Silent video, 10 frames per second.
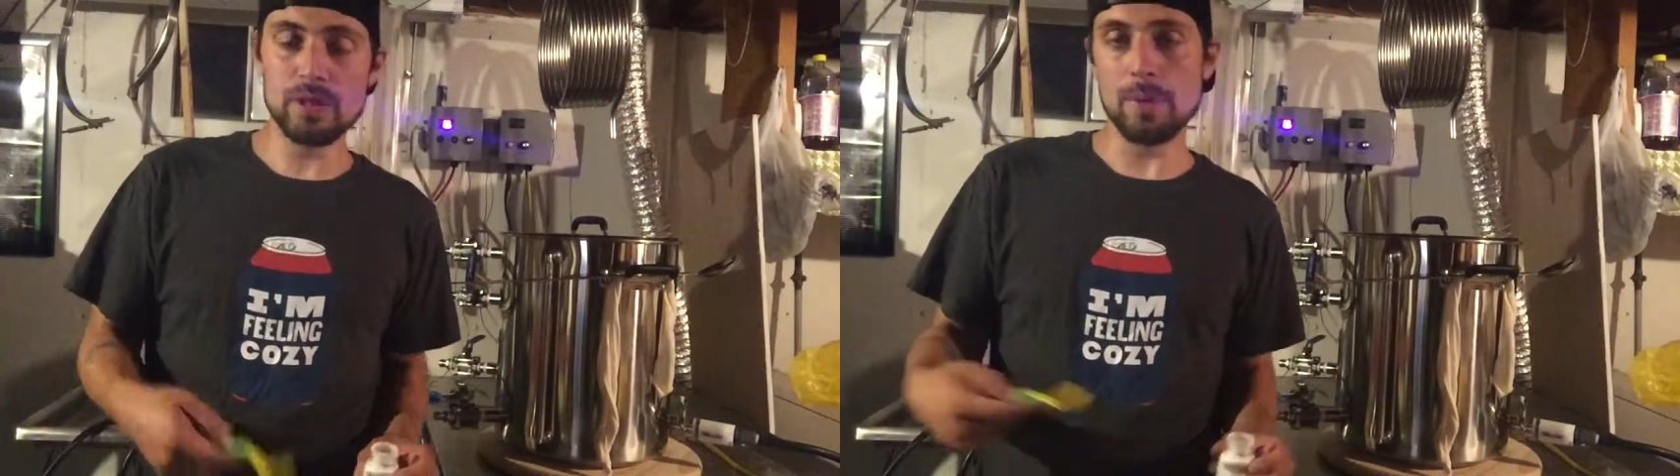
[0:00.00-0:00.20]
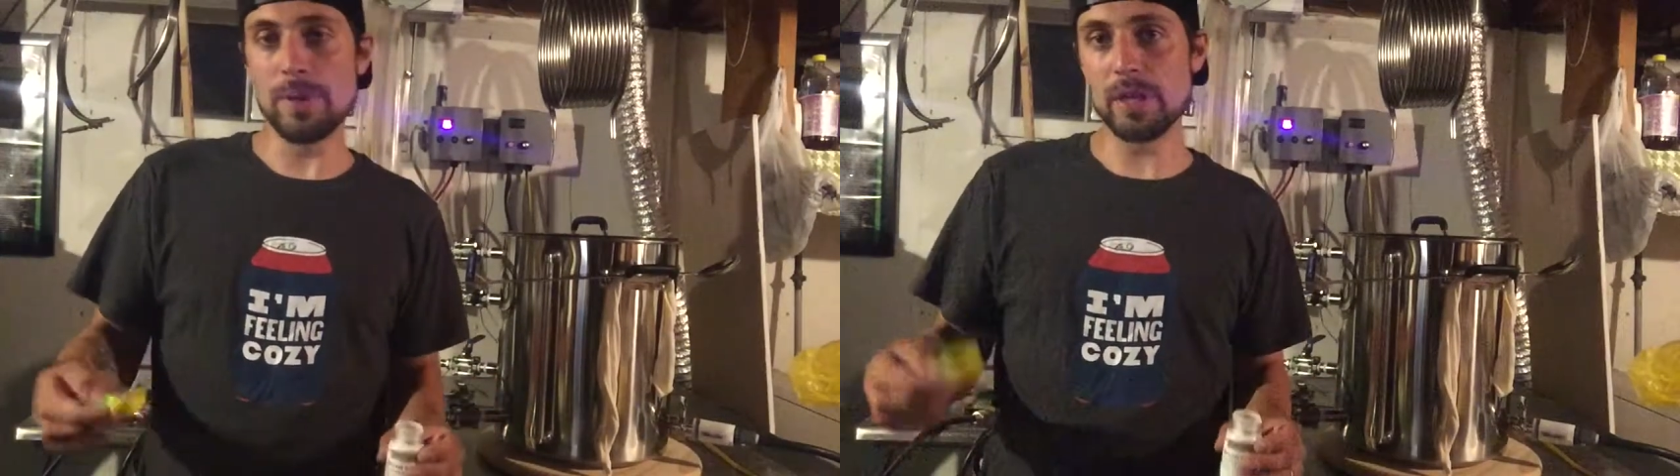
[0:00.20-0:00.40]

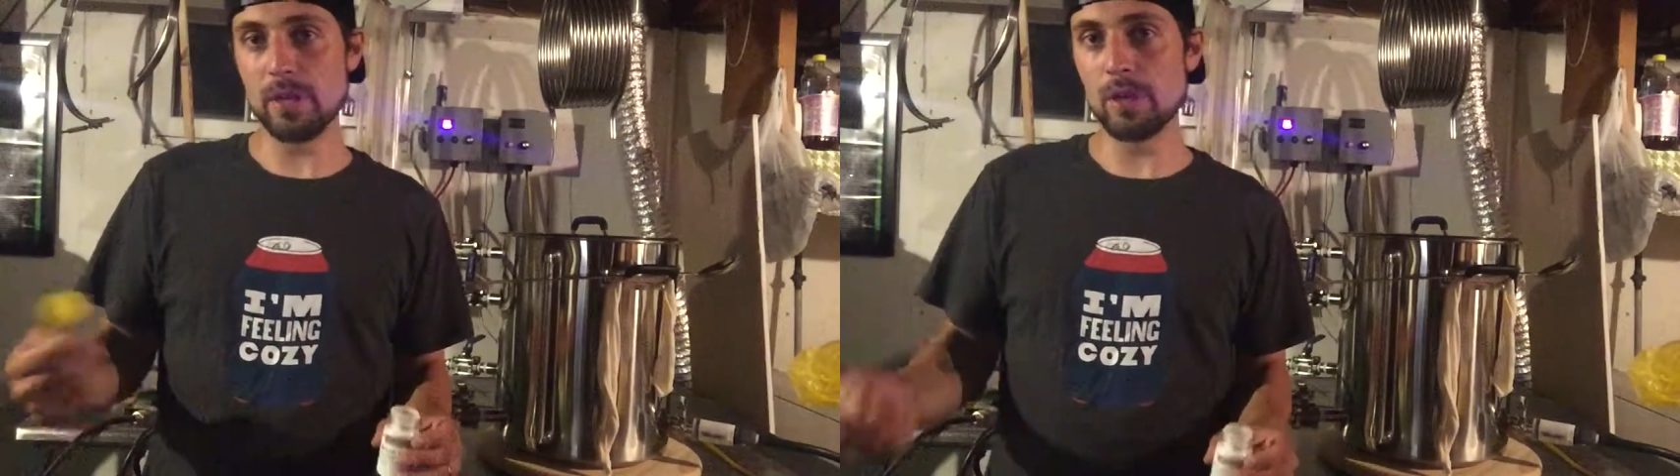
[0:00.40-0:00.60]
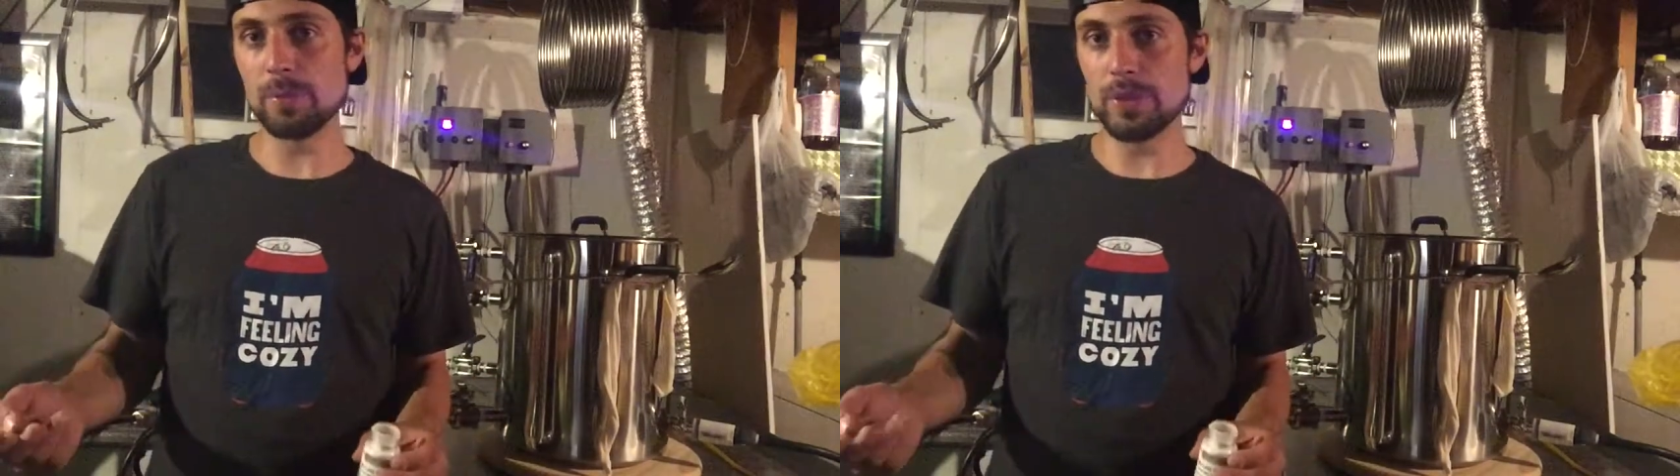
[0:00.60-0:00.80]
I'm making
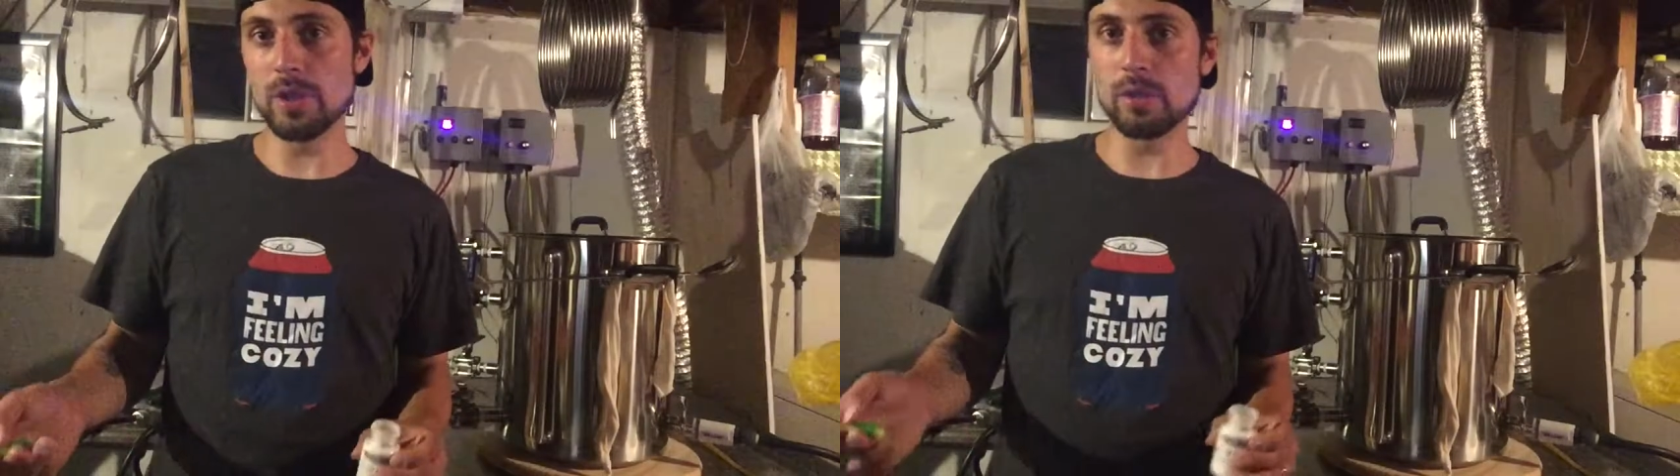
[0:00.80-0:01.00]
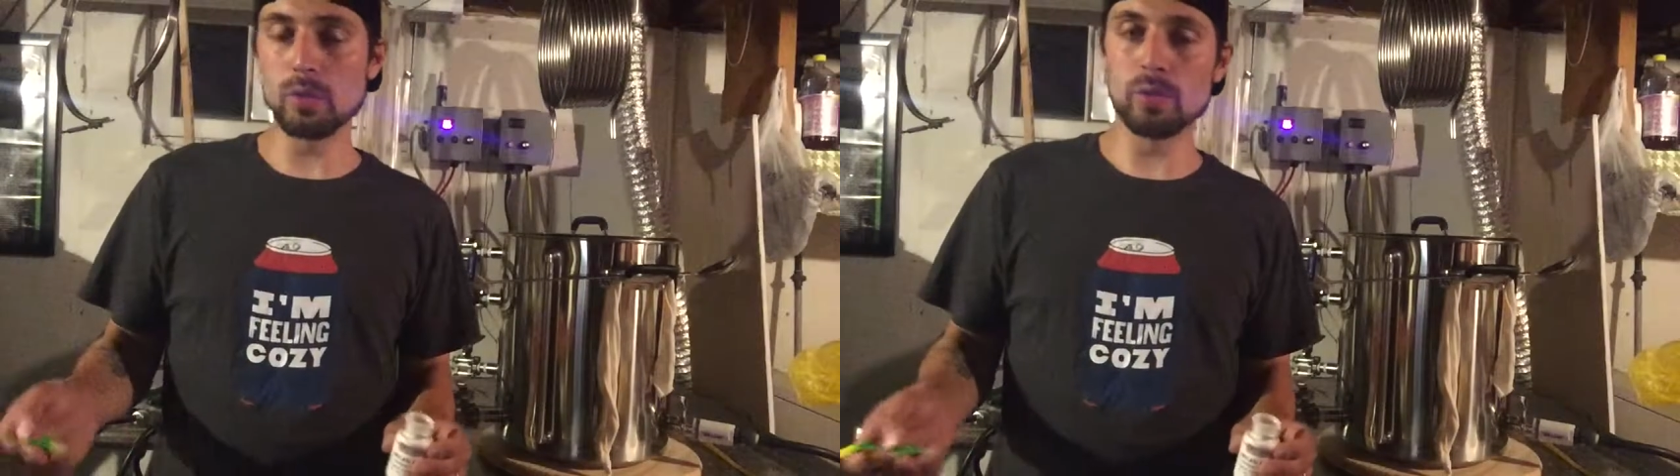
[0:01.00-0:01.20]

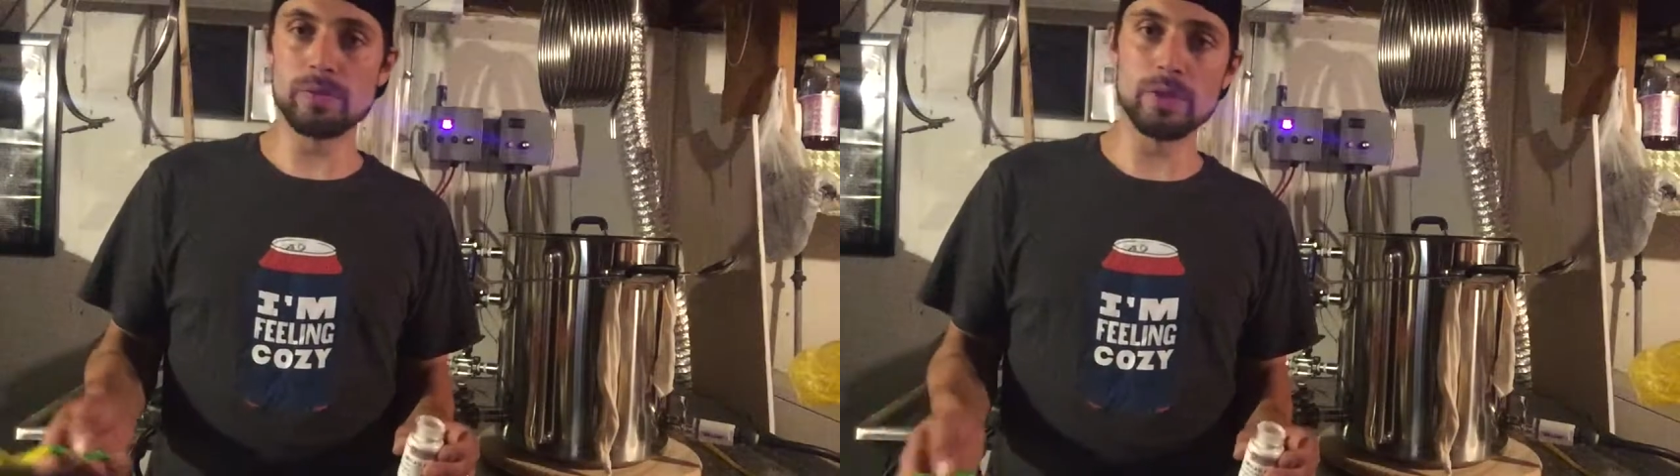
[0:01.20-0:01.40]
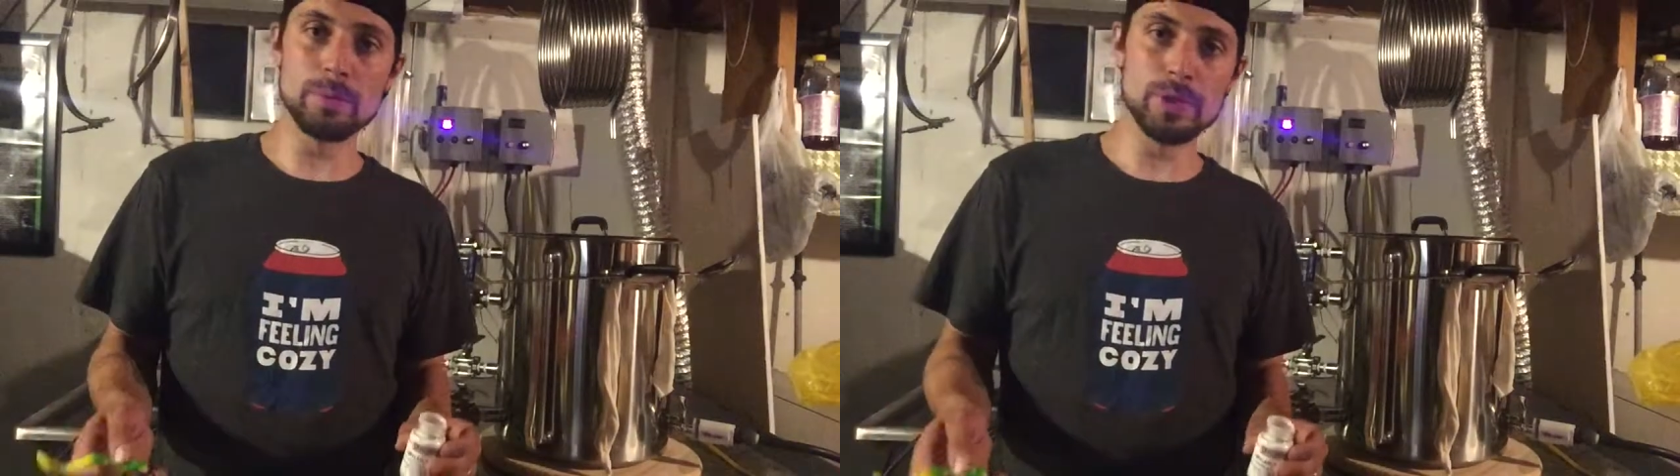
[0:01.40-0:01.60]
100%
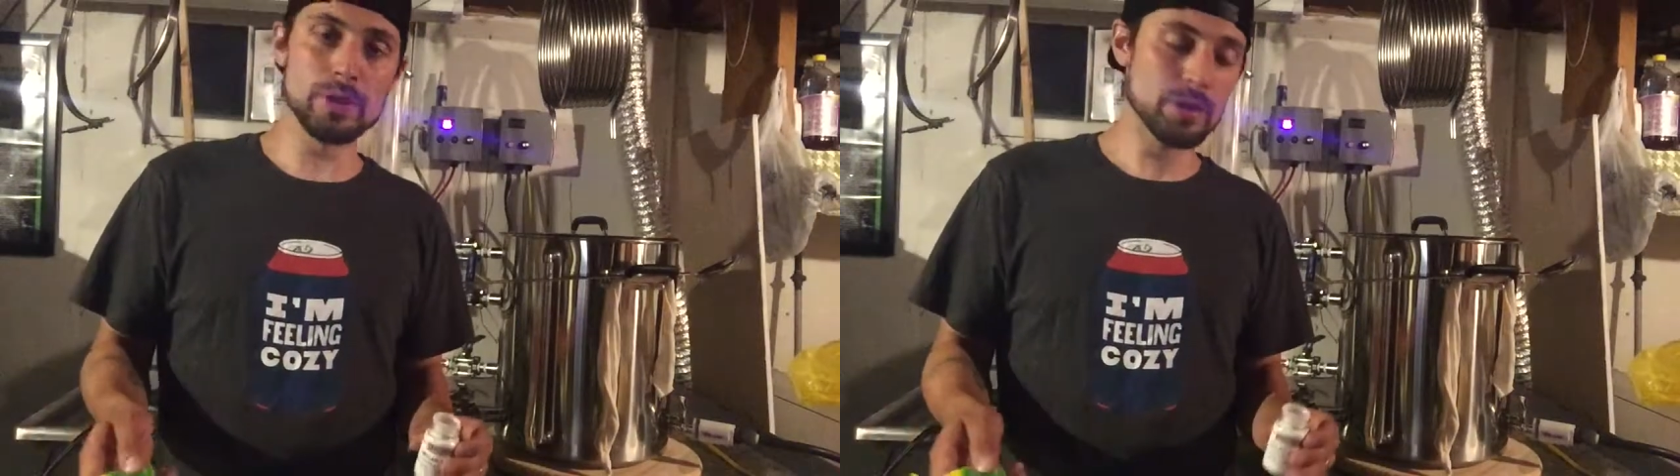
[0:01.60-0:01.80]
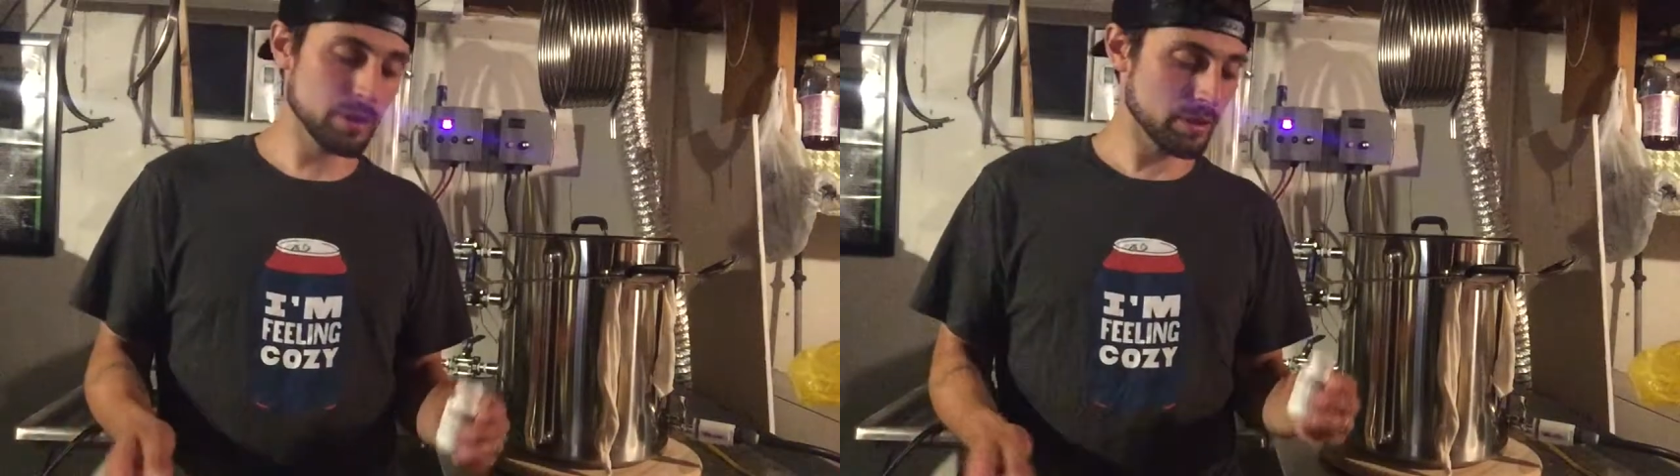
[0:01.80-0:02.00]
gluten-free beer.